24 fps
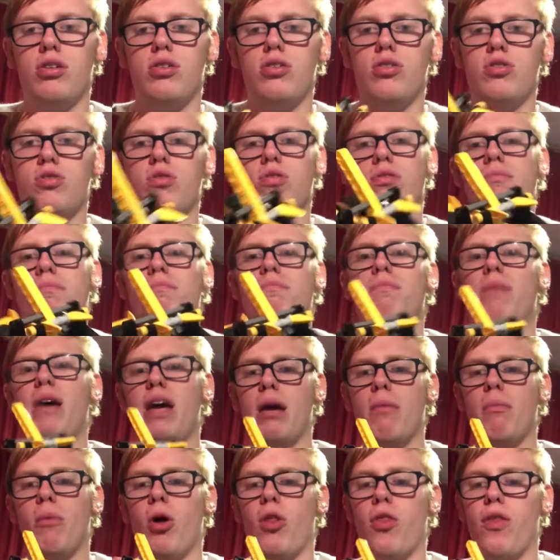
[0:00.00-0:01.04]
sort
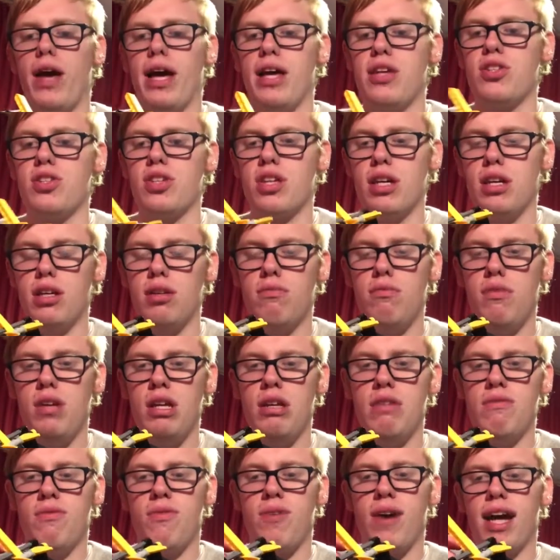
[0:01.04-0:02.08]
of moth esque
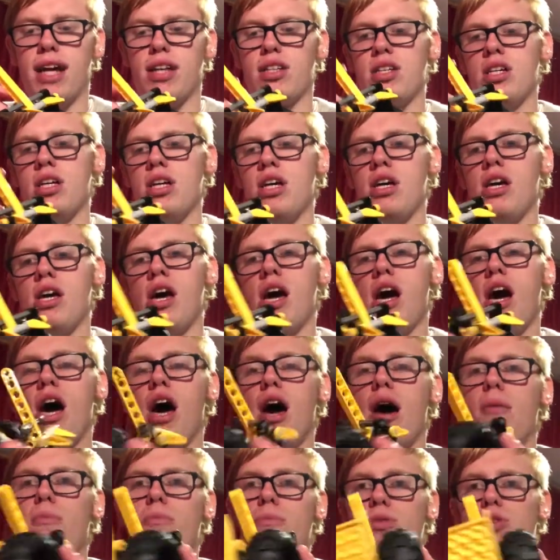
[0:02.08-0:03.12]
in fact.
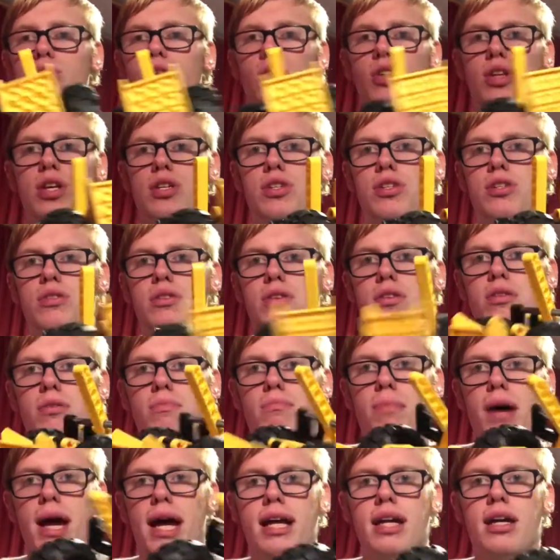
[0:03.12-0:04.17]
Um, it's got this
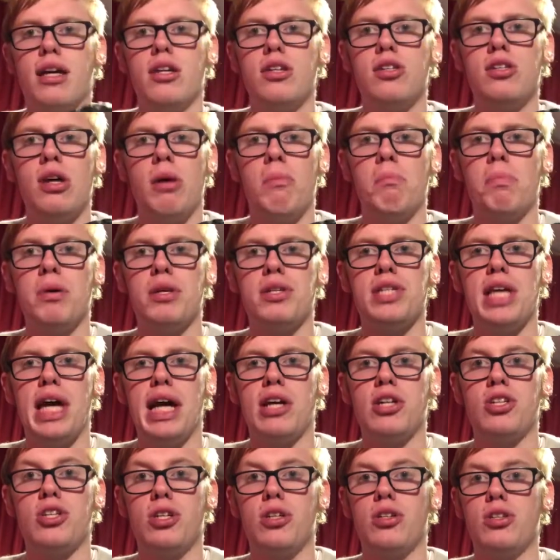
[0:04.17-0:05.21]
back dumper
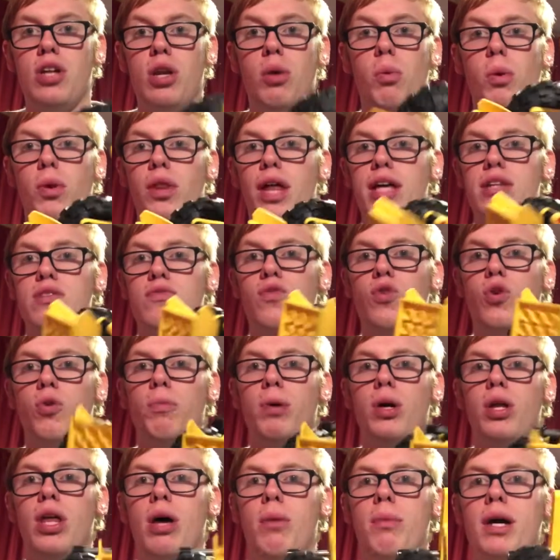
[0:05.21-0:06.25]
section, don't know what that's for,
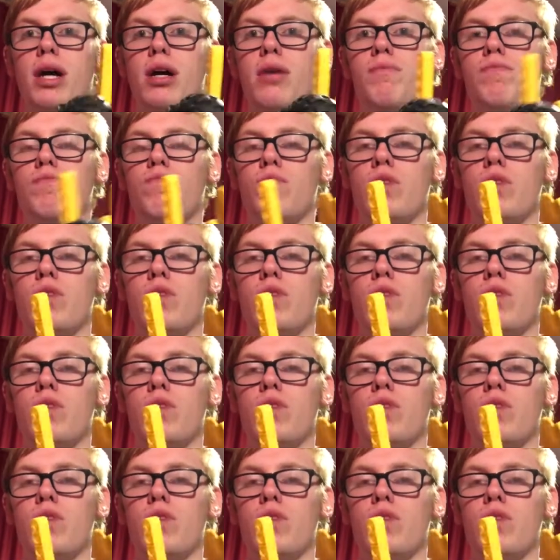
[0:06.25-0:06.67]
but there we are.